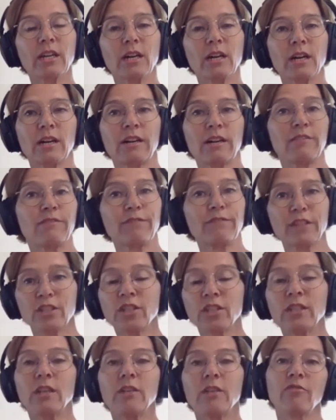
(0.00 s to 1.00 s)

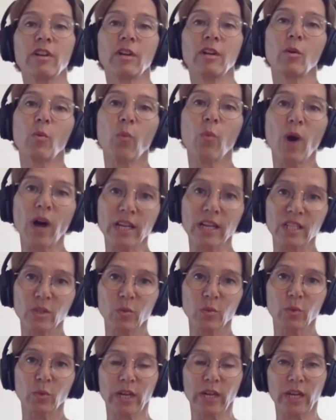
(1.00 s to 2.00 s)
efficient and very wise
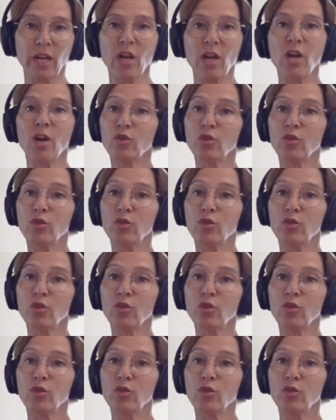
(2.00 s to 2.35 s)
way